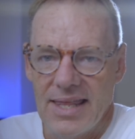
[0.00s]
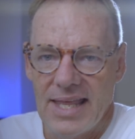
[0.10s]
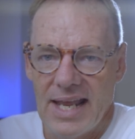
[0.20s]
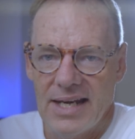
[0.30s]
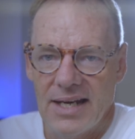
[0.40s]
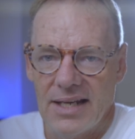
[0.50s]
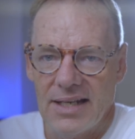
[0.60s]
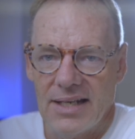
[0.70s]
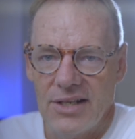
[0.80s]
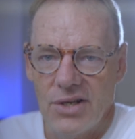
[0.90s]
then
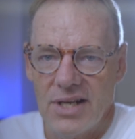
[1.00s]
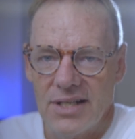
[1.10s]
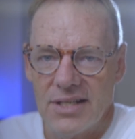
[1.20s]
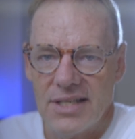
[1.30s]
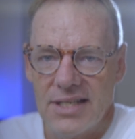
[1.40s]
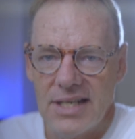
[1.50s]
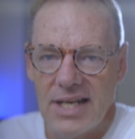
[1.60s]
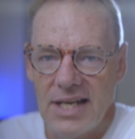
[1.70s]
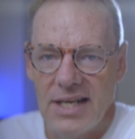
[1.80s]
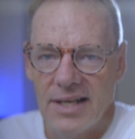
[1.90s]
you can
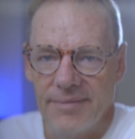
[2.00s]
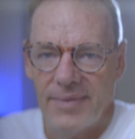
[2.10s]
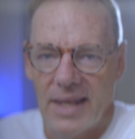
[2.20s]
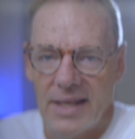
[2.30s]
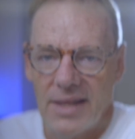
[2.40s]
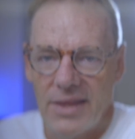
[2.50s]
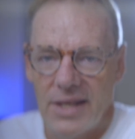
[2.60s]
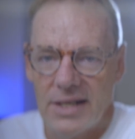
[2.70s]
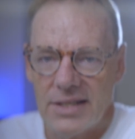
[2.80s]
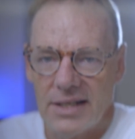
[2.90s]
see
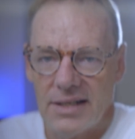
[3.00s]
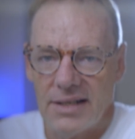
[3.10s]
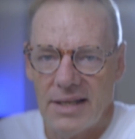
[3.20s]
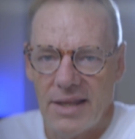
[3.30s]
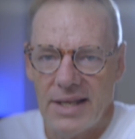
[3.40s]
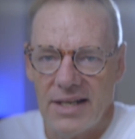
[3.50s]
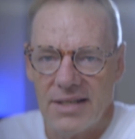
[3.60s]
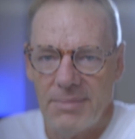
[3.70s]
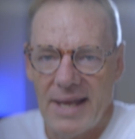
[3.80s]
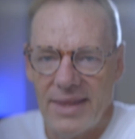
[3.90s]
that I think
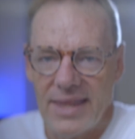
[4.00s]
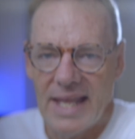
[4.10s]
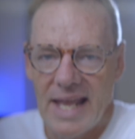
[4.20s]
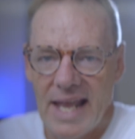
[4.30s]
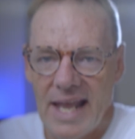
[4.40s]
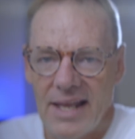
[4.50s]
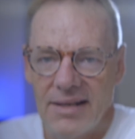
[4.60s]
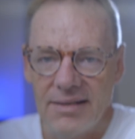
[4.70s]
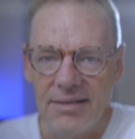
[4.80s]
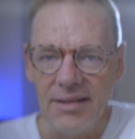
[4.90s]
it's about there.
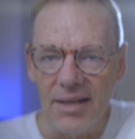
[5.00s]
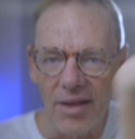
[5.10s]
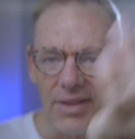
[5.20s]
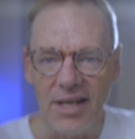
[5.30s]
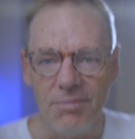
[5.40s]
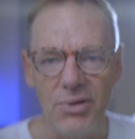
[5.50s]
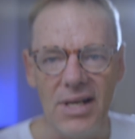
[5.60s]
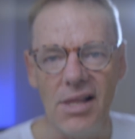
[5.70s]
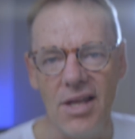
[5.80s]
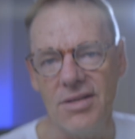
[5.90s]
I think it's
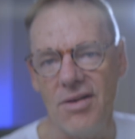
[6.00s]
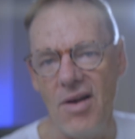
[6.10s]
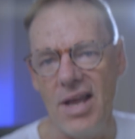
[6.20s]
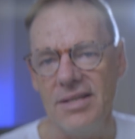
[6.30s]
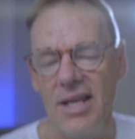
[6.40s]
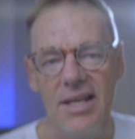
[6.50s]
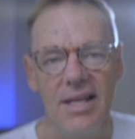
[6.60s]
pretty close, guys.